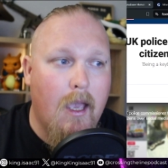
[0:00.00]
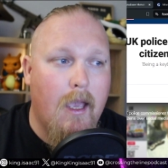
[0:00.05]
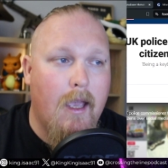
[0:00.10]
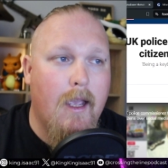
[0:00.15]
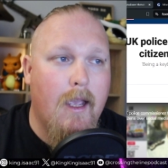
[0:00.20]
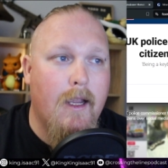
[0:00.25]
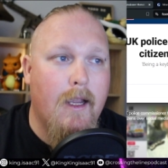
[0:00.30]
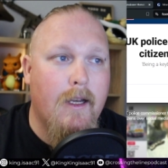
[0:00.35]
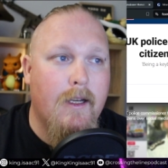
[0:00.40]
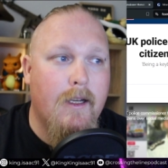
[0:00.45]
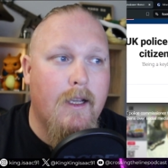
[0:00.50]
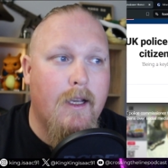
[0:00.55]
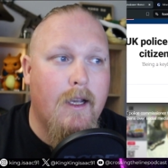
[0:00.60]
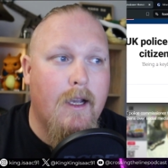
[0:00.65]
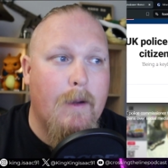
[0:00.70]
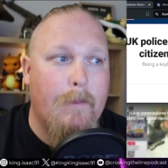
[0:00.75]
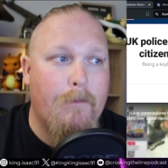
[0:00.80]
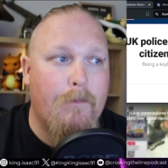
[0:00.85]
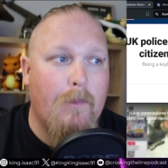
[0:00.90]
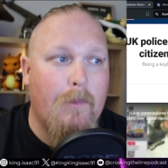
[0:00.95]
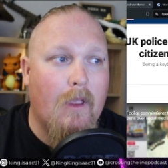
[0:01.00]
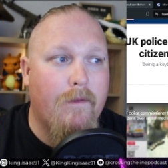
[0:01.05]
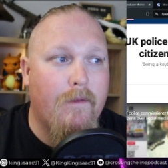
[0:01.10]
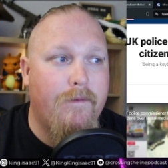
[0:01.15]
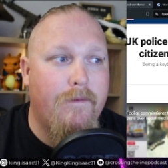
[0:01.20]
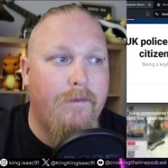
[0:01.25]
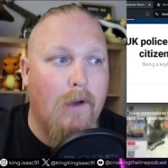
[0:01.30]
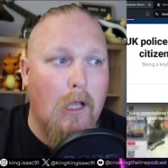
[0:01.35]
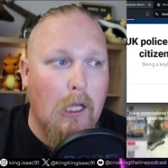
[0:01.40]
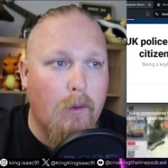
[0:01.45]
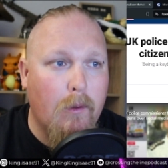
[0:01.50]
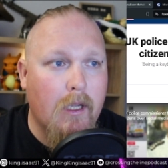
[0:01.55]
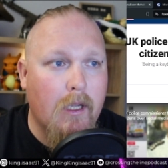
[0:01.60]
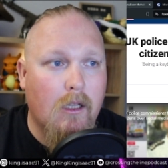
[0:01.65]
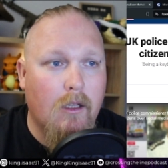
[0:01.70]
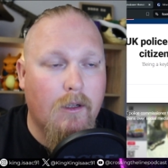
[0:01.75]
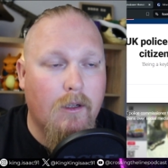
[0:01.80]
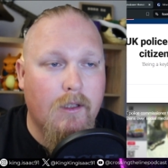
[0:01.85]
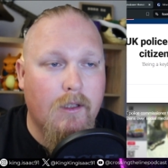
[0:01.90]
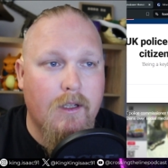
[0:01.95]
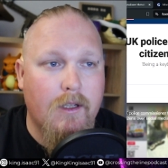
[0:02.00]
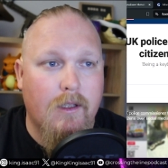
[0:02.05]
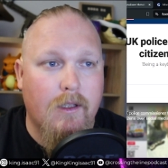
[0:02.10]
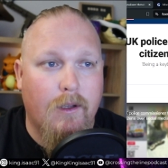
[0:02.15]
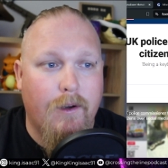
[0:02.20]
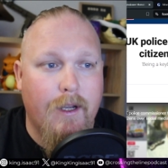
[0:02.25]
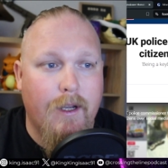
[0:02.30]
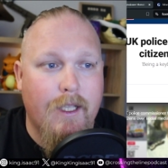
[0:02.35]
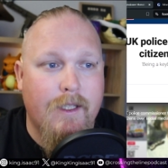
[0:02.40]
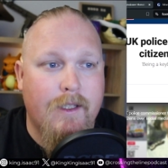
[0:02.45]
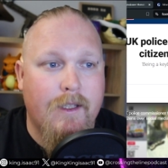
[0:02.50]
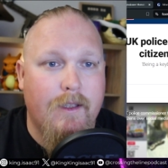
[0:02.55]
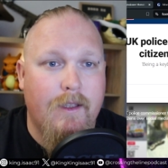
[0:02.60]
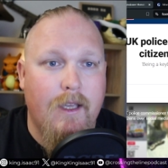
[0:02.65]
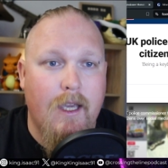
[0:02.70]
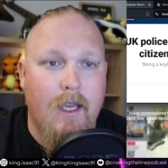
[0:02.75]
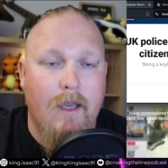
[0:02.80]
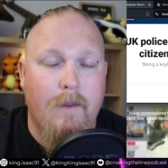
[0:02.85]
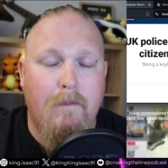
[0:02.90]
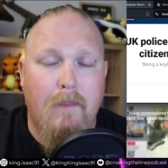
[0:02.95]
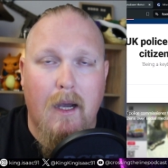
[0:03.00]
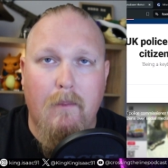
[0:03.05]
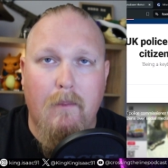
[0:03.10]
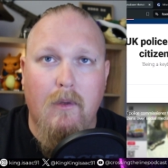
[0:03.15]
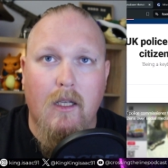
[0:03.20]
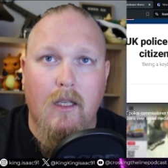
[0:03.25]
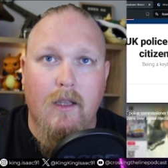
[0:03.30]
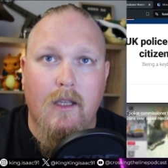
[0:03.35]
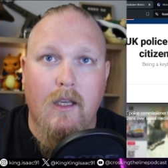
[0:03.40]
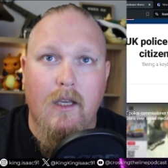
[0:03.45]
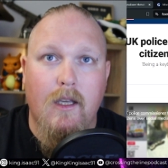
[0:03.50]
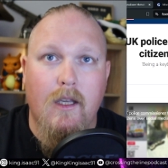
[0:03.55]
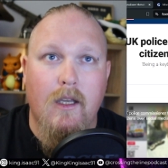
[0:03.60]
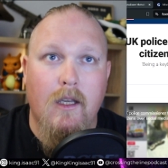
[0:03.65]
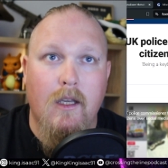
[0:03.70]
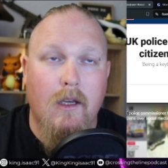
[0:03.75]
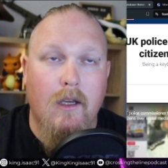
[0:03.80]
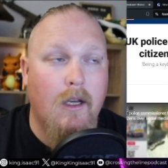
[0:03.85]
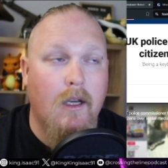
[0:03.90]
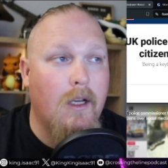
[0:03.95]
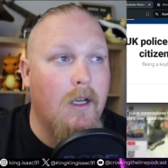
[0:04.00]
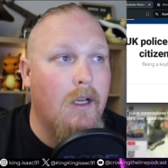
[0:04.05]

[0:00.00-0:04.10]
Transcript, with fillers: And following along those lines, the public, the